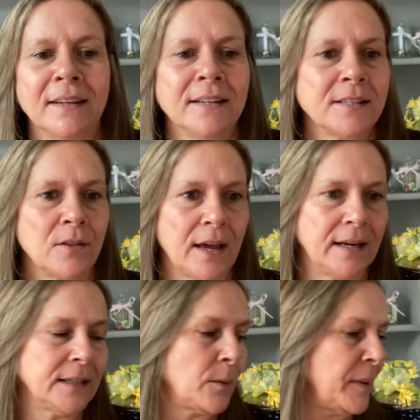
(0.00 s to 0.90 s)
so that
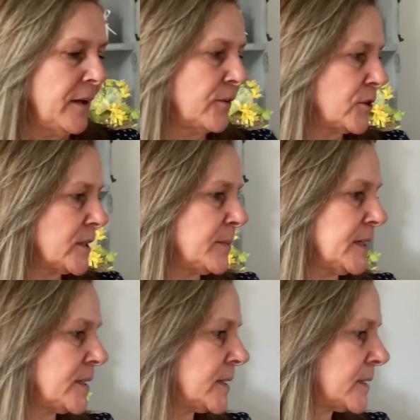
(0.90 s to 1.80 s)
little bit of
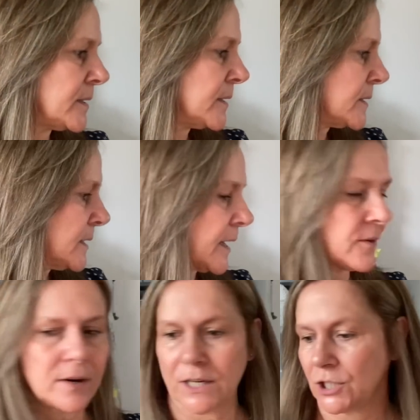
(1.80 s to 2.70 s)
Christmas
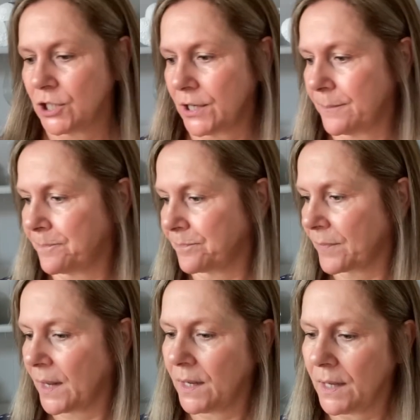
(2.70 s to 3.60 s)
decoration.
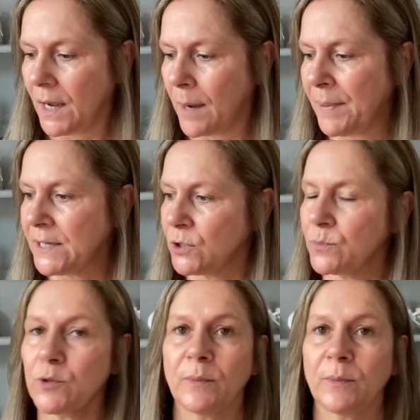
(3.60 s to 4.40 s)
I picked up some